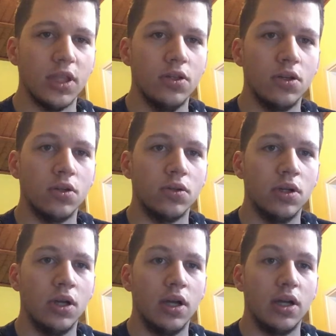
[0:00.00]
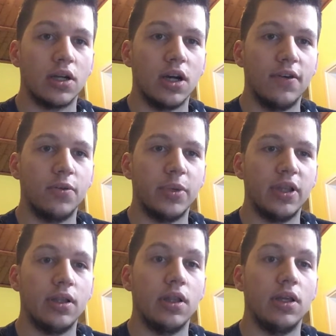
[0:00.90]
you know,
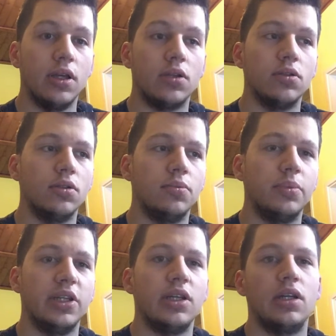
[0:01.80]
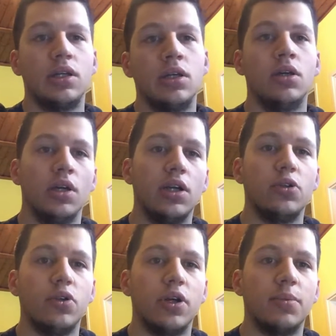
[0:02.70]
government, that he could be
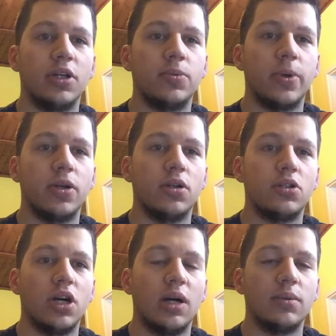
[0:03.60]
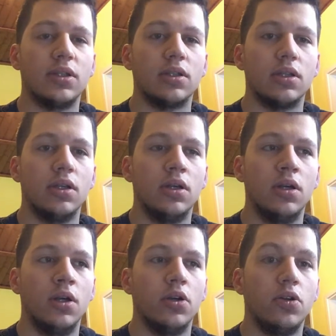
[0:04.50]
doing a much better job than,
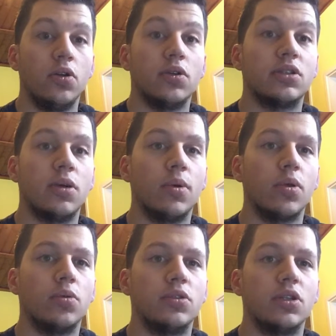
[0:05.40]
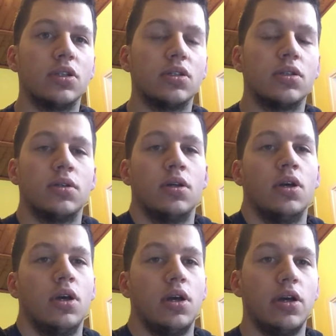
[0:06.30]
you know, someone who's just
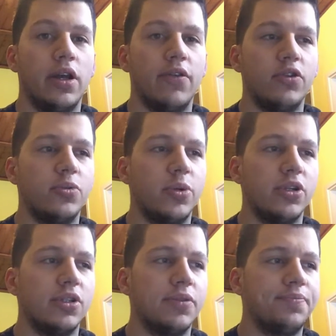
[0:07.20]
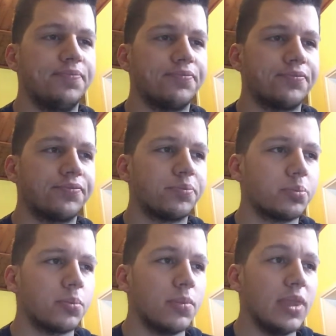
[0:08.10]
an average person.
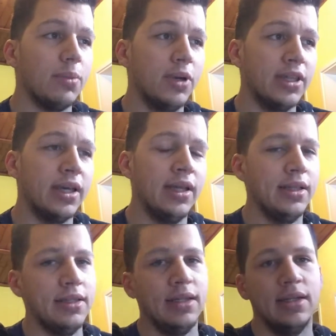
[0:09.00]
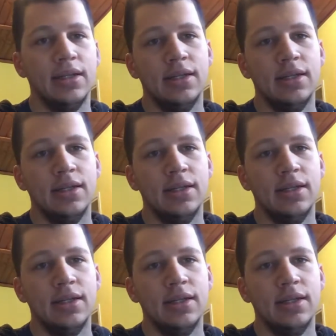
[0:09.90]
But then